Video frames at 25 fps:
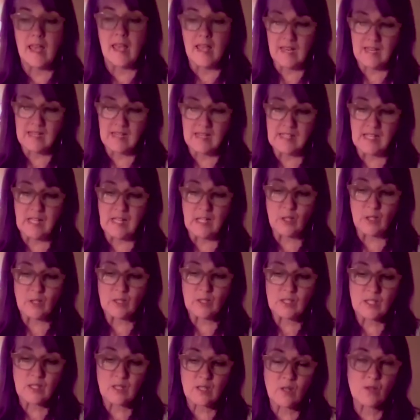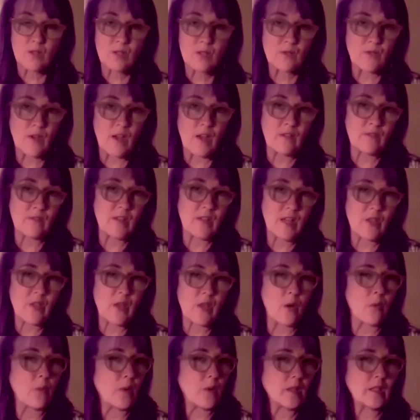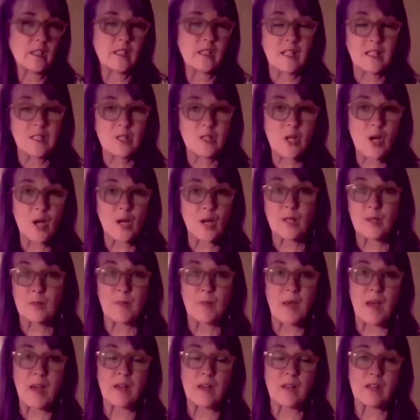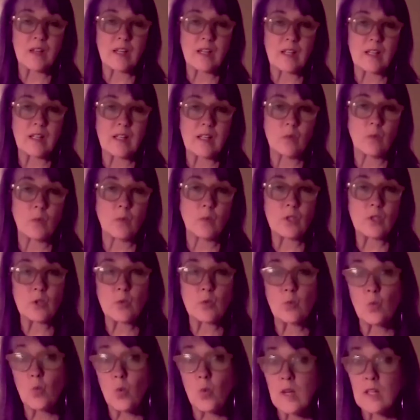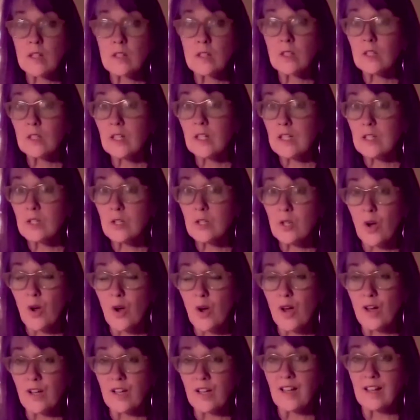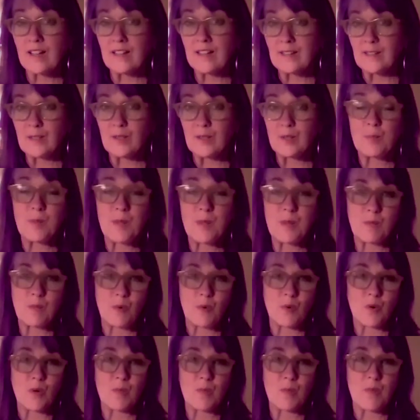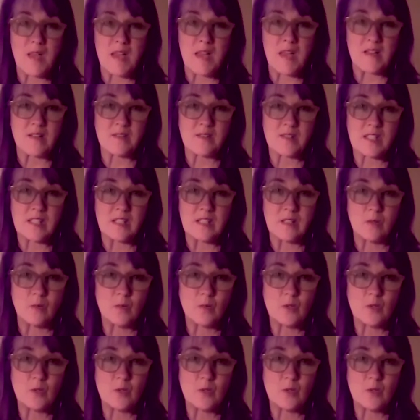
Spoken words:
And as I looked at those 5, I thought, what could I talk about? Which one could I talk a little bit more about?